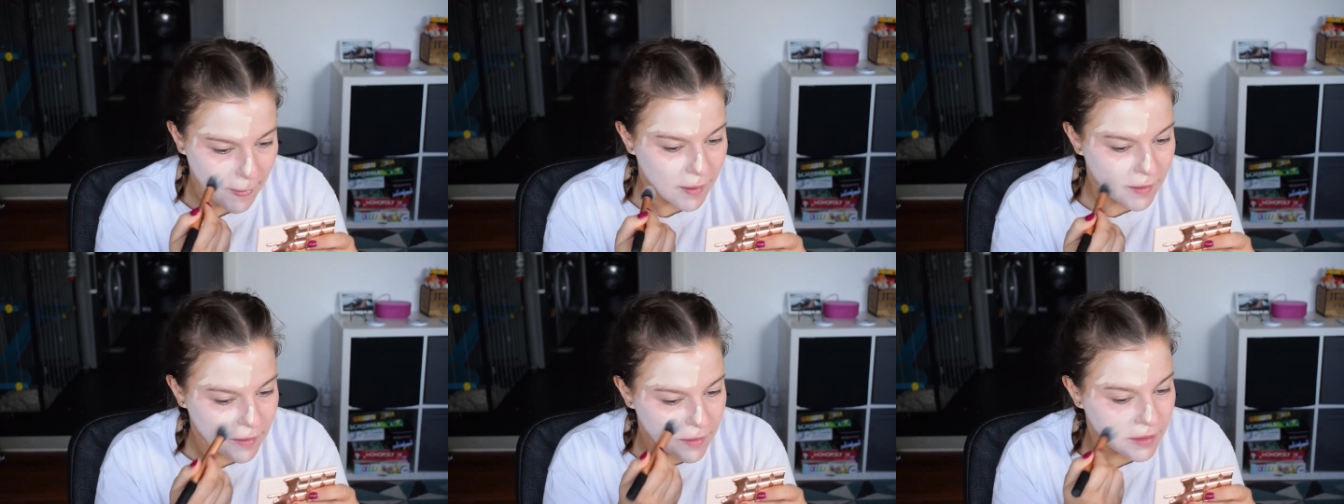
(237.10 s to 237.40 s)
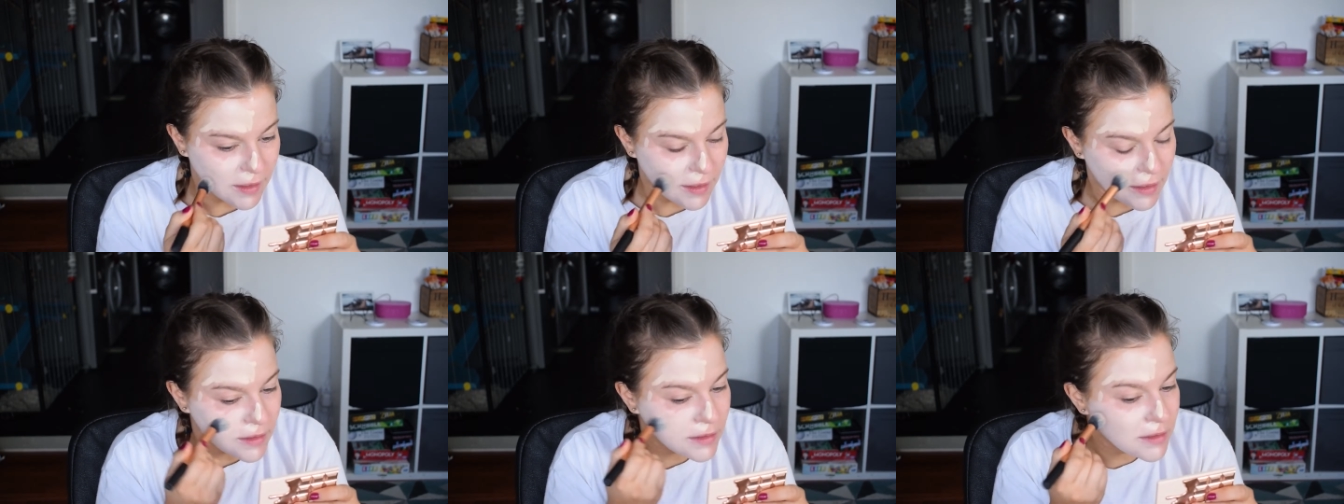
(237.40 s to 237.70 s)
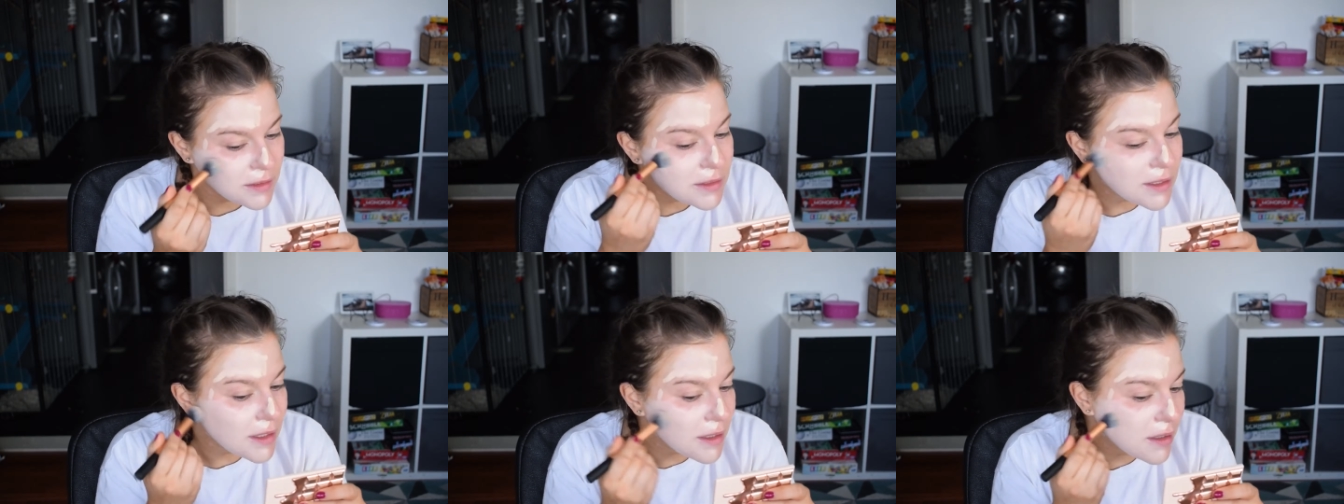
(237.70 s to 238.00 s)

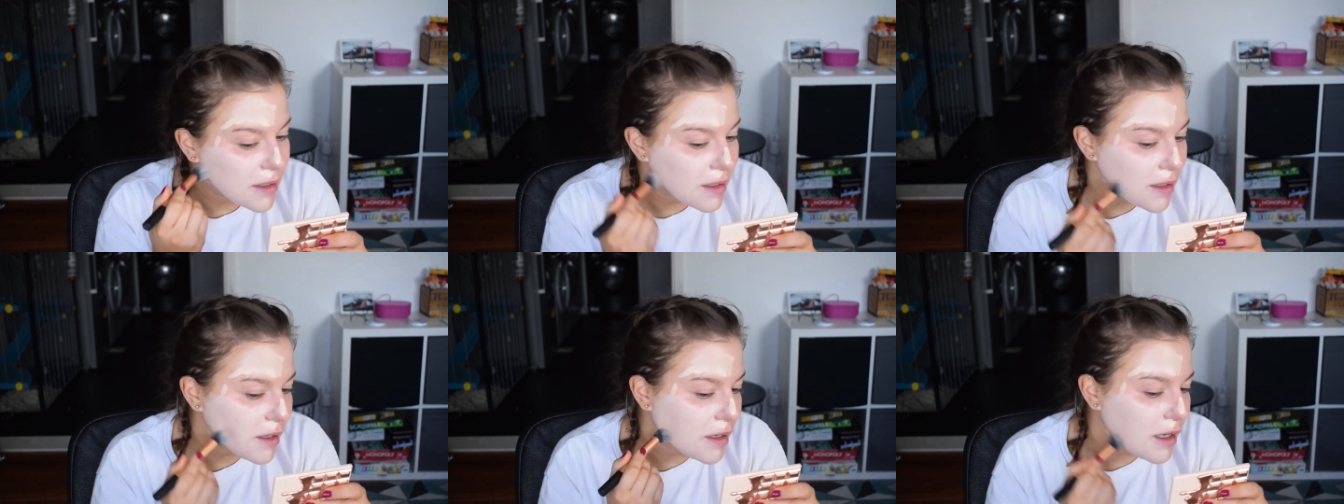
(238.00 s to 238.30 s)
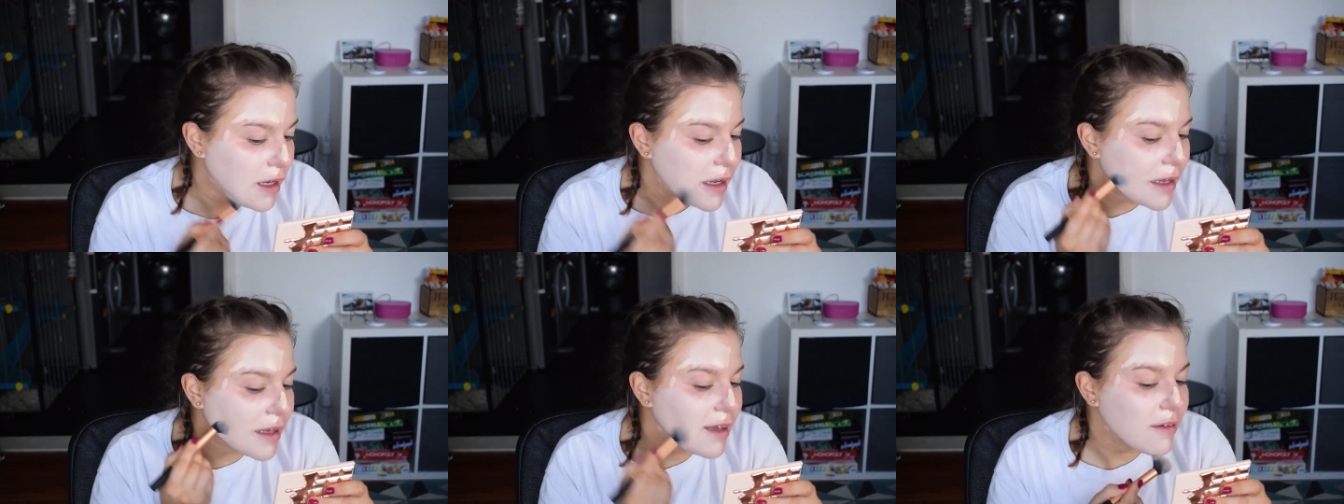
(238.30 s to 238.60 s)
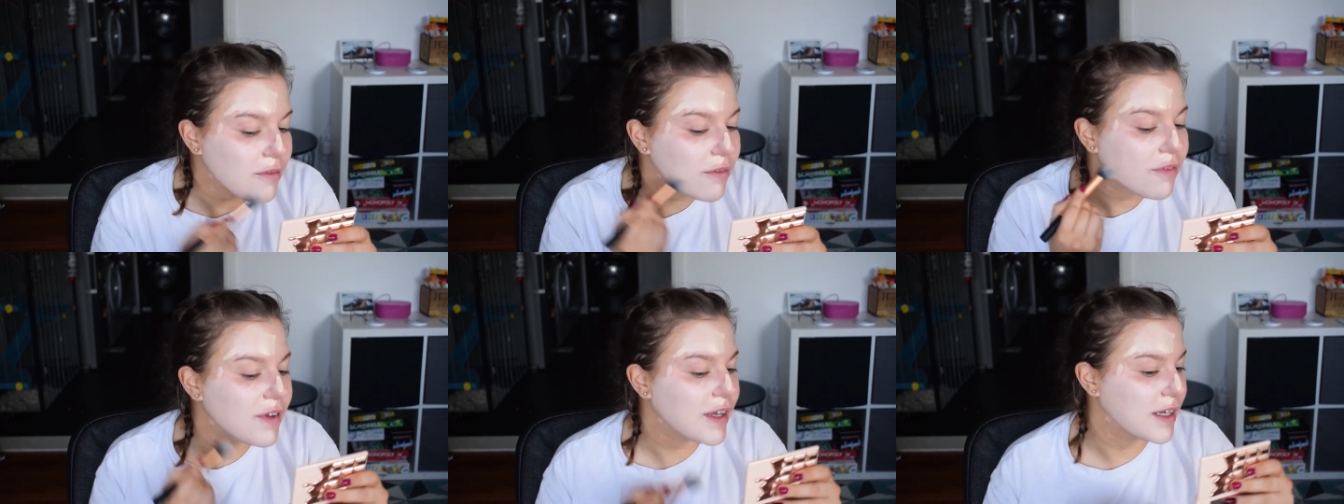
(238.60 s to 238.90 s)
because I can
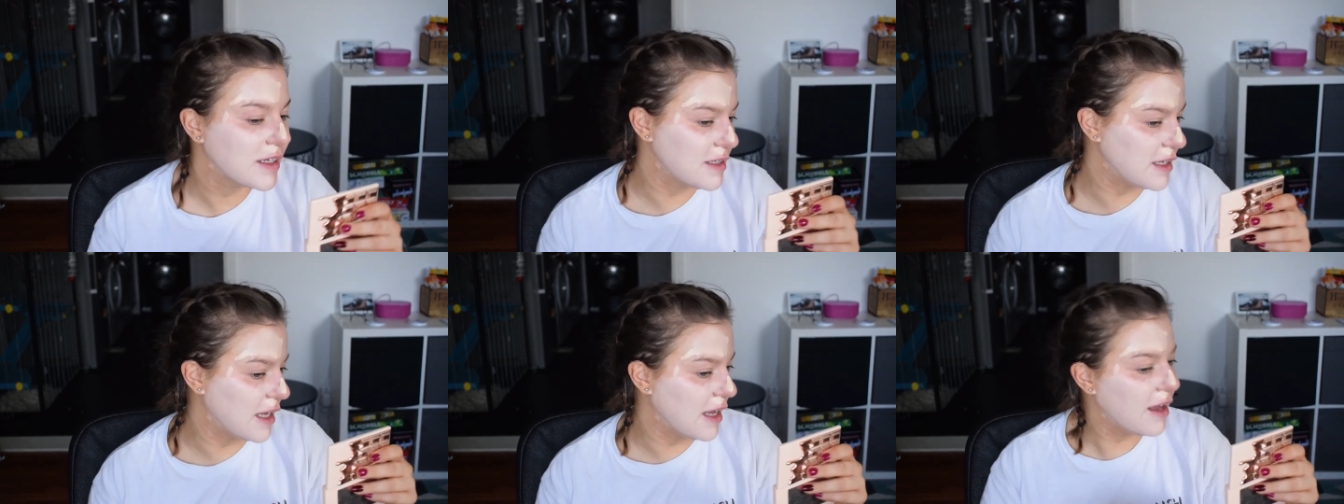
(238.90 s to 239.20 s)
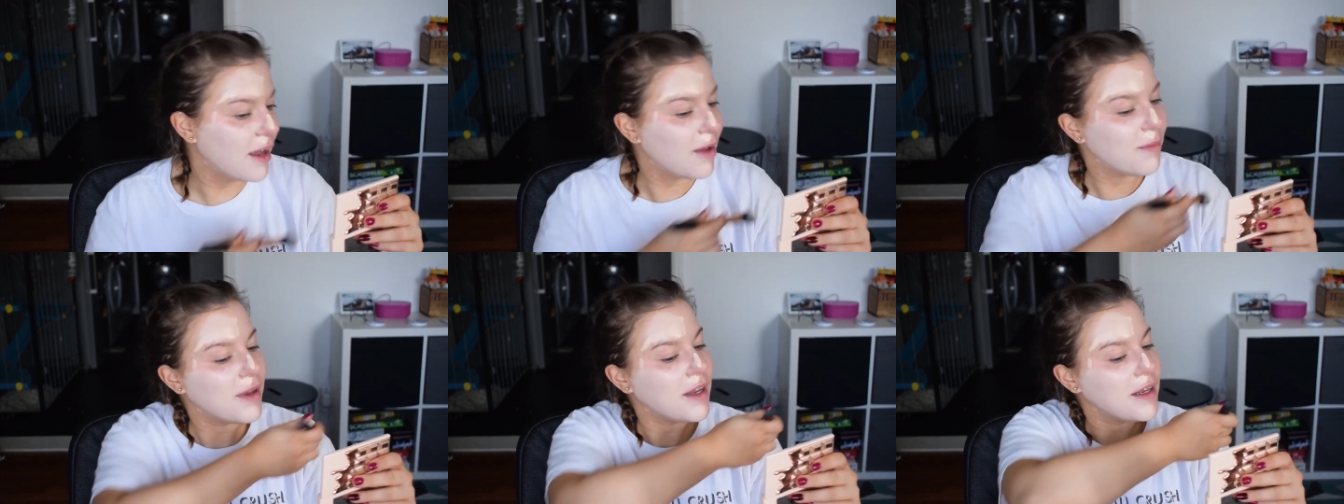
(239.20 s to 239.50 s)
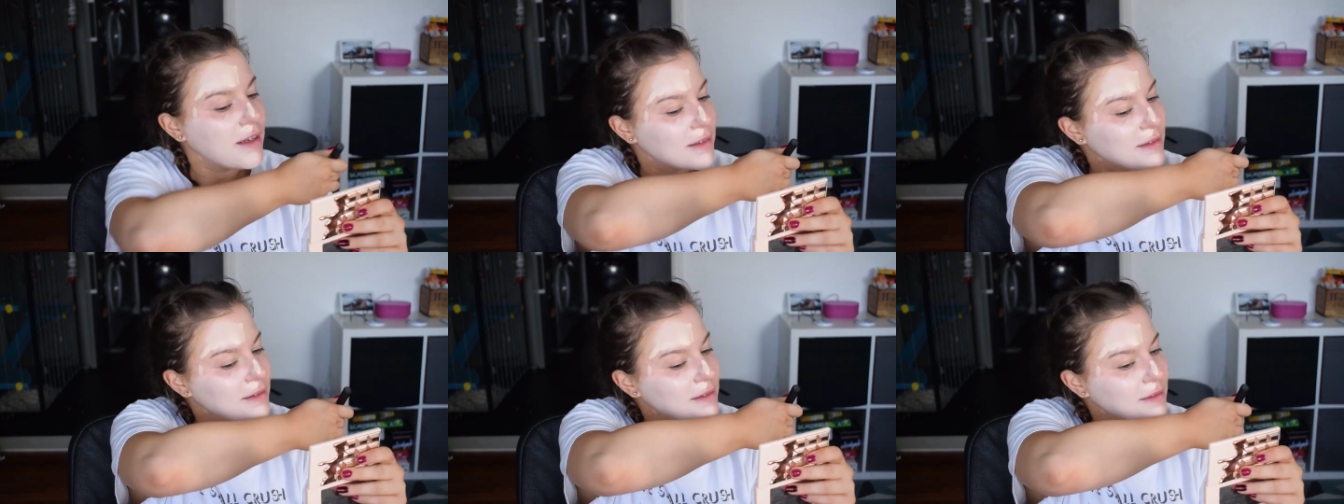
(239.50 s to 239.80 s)
fix that. I mean,